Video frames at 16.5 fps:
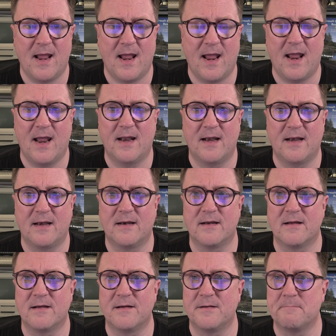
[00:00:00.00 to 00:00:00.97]

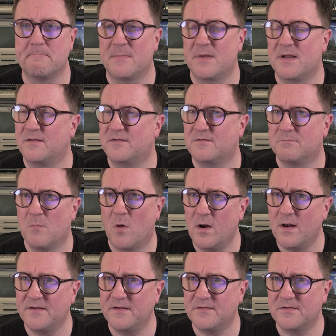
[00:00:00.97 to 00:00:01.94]
It's more or
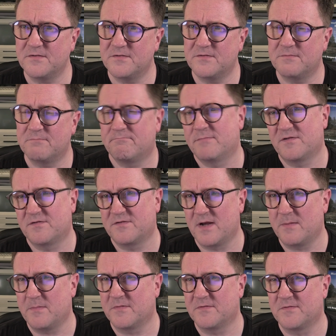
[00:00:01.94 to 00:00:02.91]
less the
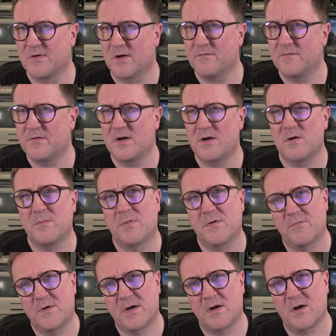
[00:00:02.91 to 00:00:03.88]
same as the other video,
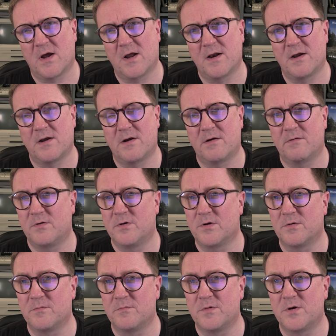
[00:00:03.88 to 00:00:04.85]
but we
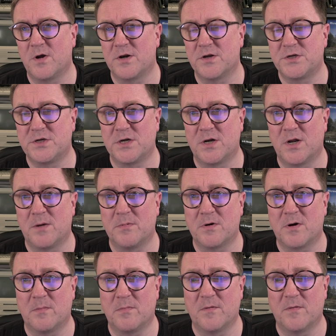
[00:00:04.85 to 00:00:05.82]
gotta shell up a
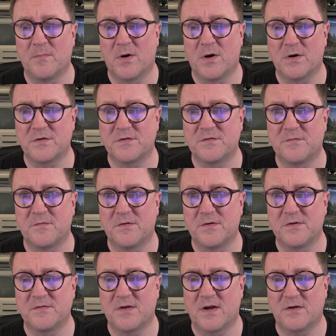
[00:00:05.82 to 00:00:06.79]
couple of bucks for
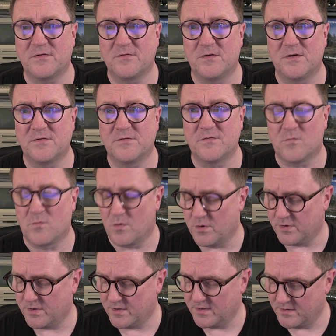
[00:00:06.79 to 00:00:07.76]
this actually to
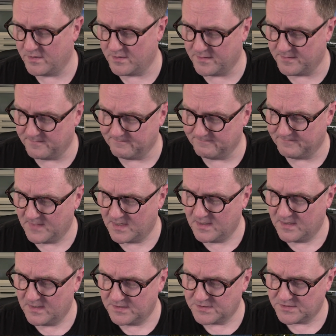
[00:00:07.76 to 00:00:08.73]
work.
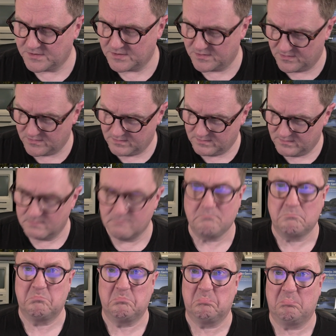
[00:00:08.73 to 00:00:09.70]
So
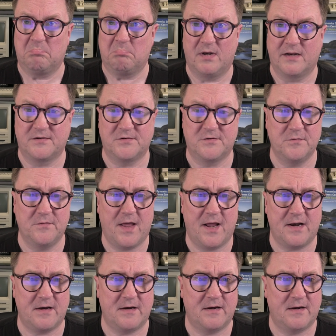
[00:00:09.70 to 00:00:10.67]
let's do
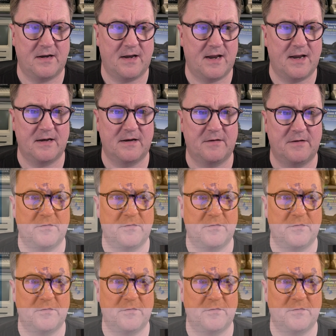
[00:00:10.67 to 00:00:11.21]
that. And the